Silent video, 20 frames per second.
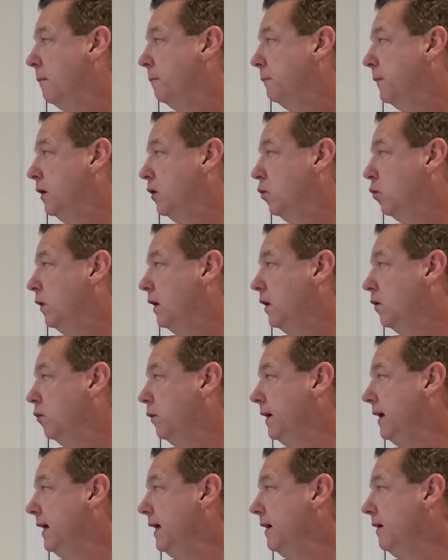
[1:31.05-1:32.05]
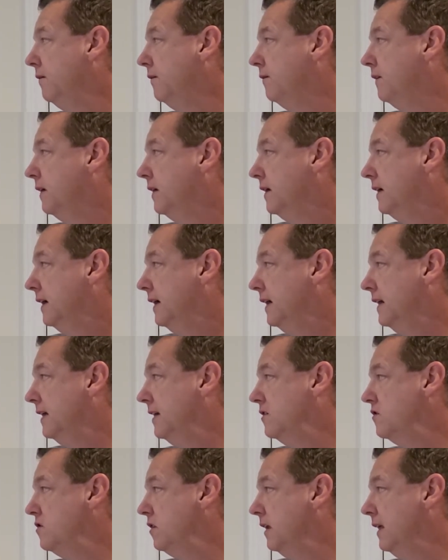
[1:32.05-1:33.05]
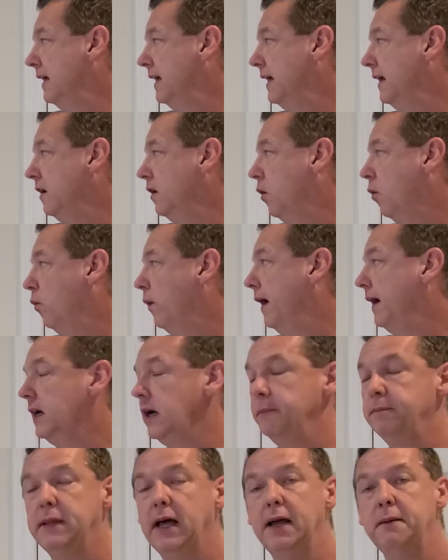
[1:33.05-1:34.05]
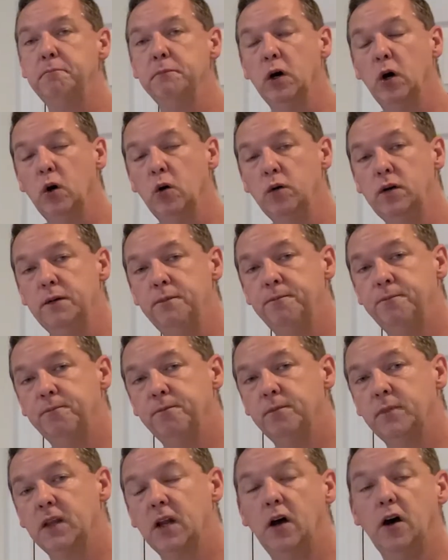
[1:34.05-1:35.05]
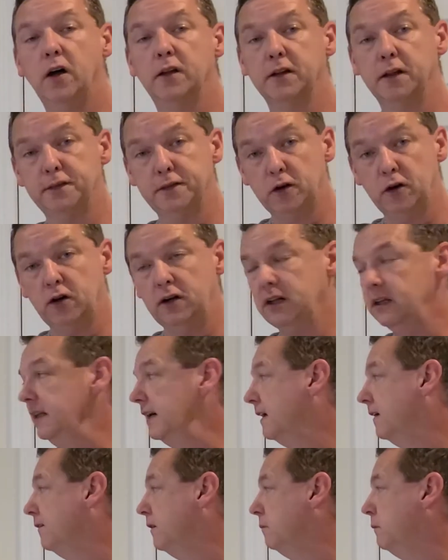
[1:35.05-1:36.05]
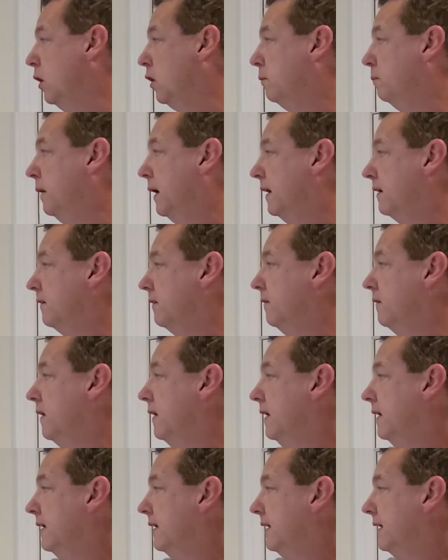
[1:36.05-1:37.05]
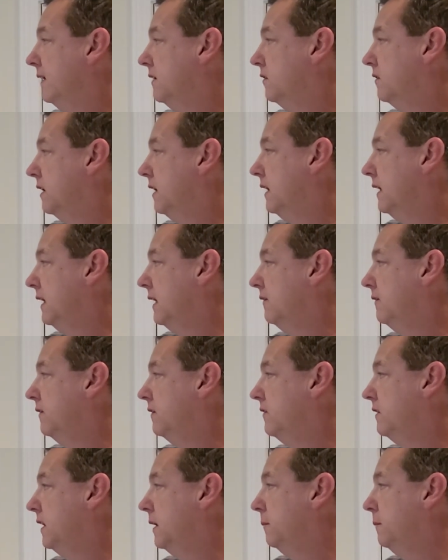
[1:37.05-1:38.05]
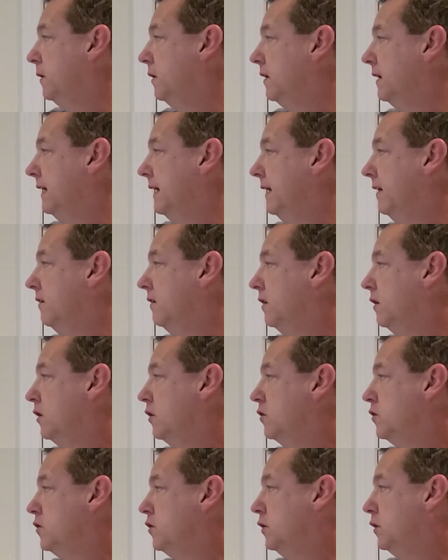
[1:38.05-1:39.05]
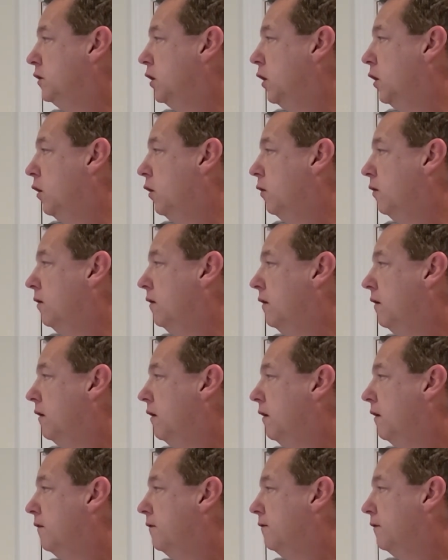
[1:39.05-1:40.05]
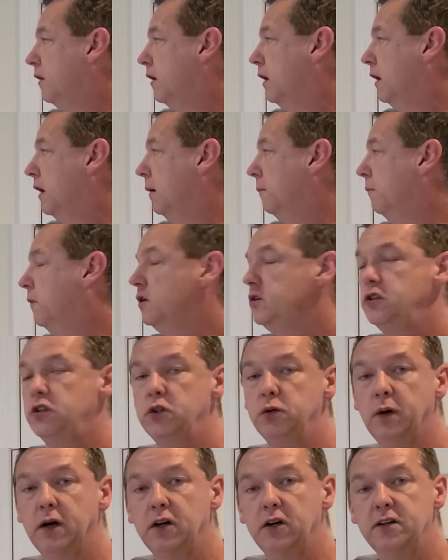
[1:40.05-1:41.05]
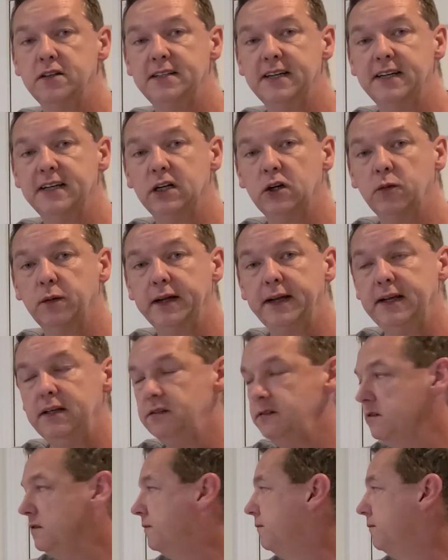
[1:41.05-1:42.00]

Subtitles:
But when we initially wake up that mode, on the third click of the mode button, it's going to give us the ability to go from 210 degrees